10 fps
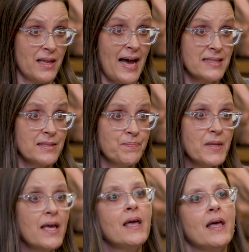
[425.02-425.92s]
class.
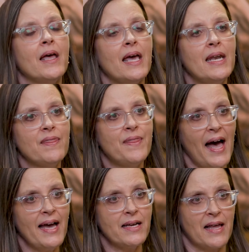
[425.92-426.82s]
And in
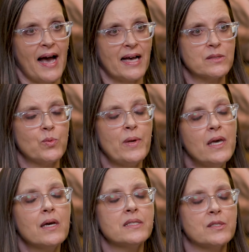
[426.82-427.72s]
that class,
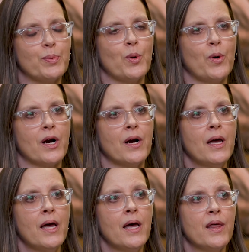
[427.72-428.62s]
we explore
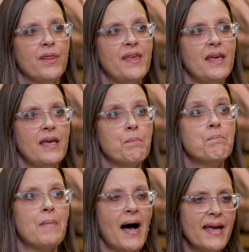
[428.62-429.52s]
the
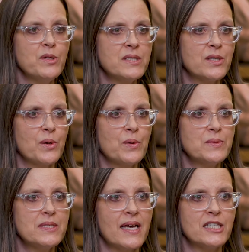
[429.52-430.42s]

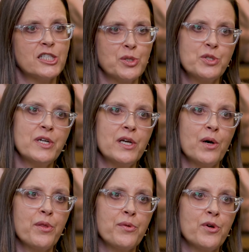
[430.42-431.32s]
milestones that children
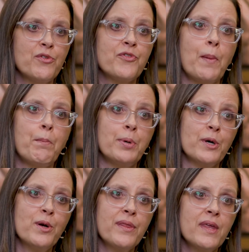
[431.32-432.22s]
go through from
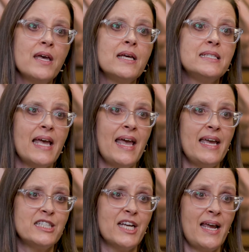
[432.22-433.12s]
birth to
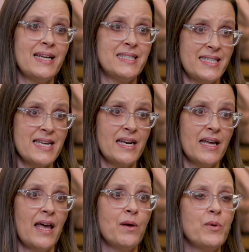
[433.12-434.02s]
age
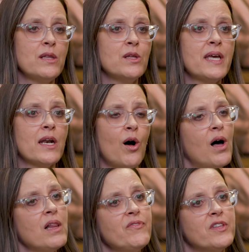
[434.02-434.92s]
18. And we look at
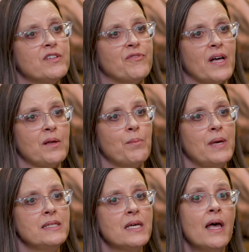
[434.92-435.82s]
all of the
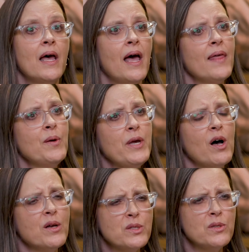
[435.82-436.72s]
development. And then we
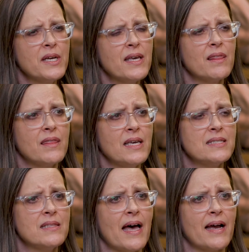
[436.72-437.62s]
also look at things
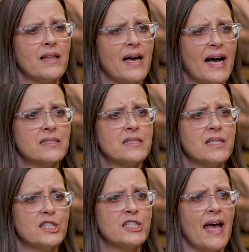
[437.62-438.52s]
in that class,
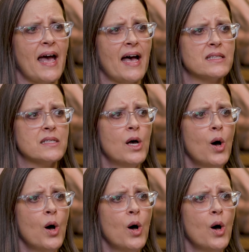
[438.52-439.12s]
such as